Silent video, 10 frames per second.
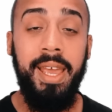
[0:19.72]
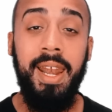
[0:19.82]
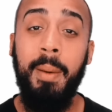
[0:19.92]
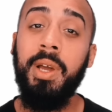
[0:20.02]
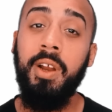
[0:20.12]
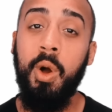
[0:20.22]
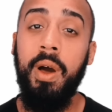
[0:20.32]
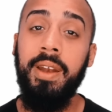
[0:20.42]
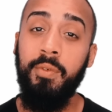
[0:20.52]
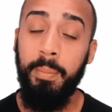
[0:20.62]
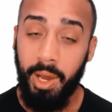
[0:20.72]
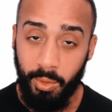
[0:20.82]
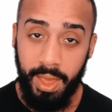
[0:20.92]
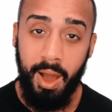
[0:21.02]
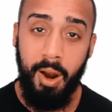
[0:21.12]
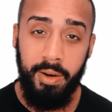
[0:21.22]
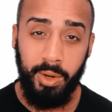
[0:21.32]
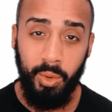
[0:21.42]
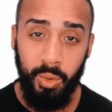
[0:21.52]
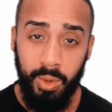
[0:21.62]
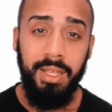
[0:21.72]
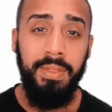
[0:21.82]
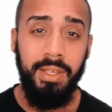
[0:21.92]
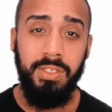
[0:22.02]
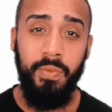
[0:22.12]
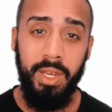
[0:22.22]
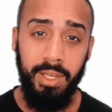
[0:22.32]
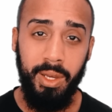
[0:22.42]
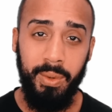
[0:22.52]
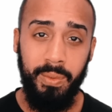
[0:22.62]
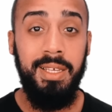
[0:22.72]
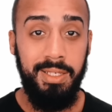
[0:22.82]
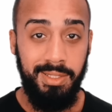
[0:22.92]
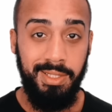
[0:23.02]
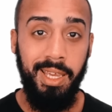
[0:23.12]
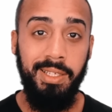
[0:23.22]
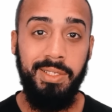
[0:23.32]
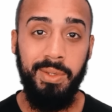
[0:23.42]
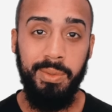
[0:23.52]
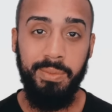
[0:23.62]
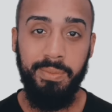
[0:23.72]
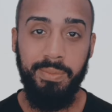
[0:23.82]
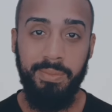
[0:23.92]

And I'm going to go ahead and rebuttal that article in this video. Stay tuned.